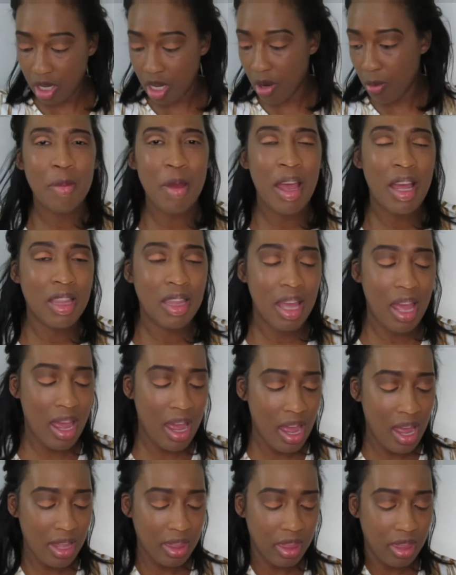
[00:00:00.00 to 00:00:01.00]
I might have to
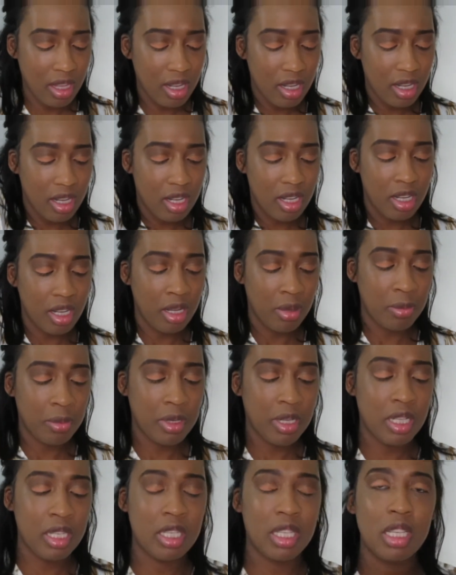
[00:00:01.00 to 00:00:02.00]
add the
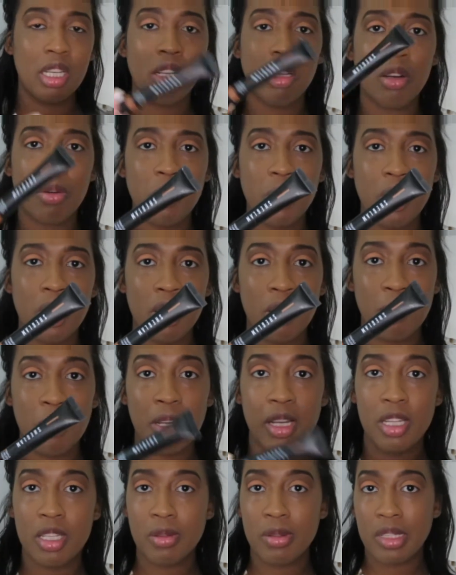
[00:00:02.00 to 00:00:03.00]
concealer with it
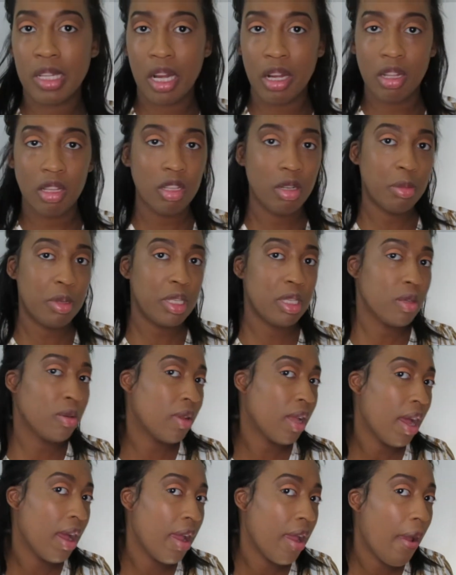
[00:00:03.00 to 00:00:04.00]
because it was like a little bit too
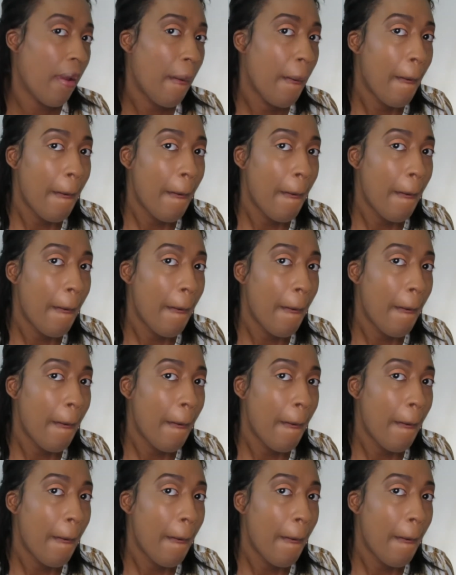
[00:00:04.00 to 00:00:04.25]
light,